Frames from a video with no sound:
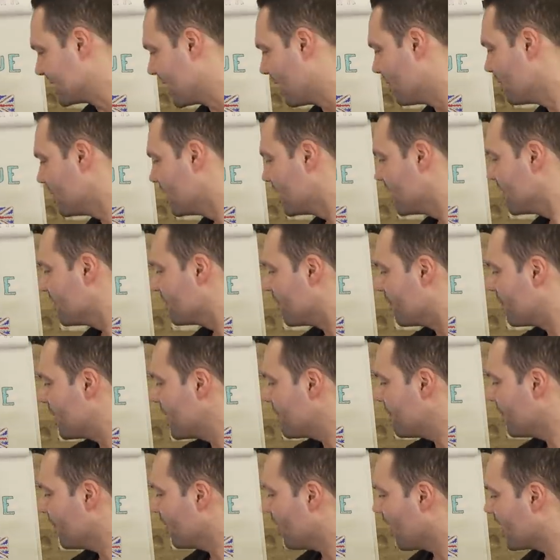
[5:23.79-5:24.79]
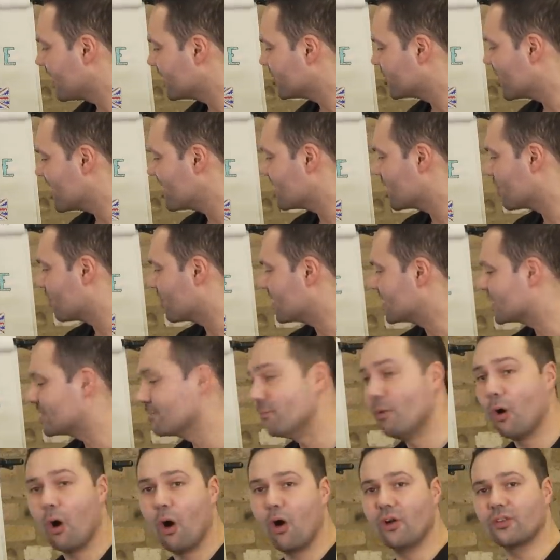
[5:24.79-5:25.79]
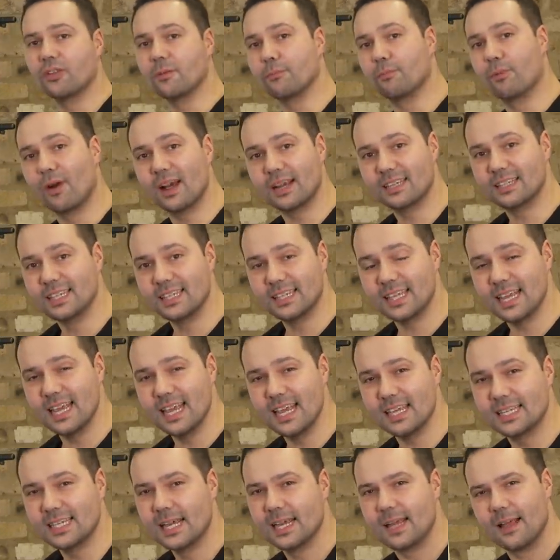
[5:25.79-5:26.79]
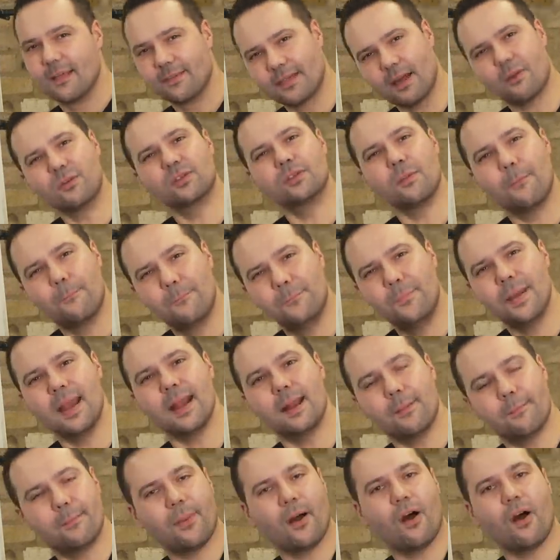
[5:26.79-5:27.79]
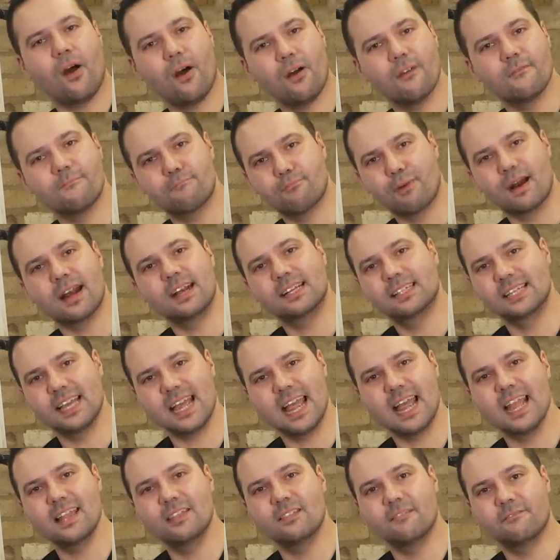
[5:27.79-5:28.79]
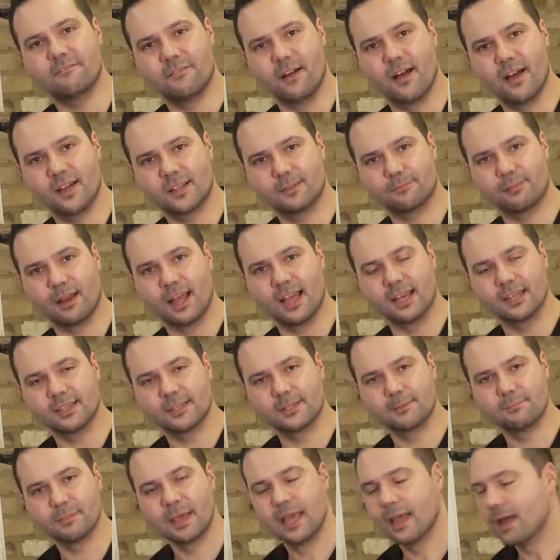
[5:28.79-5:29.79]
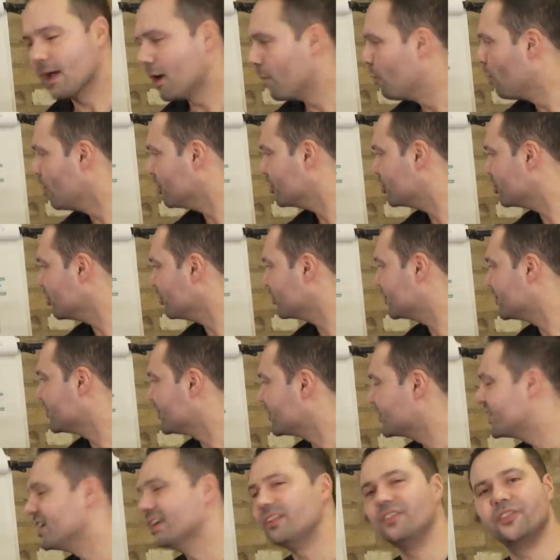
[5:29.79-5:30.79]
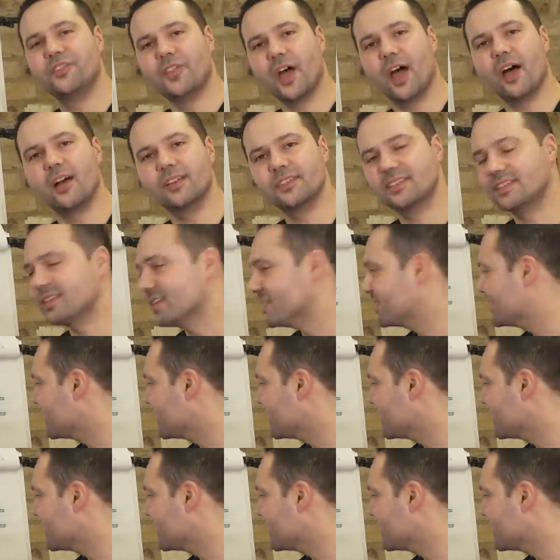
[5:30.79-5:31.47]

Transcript: Now, for people like Jacob Rees-Mogg, the Brexiteers, that was a big part of Brexit in the first place. And what Johnson's deal does is it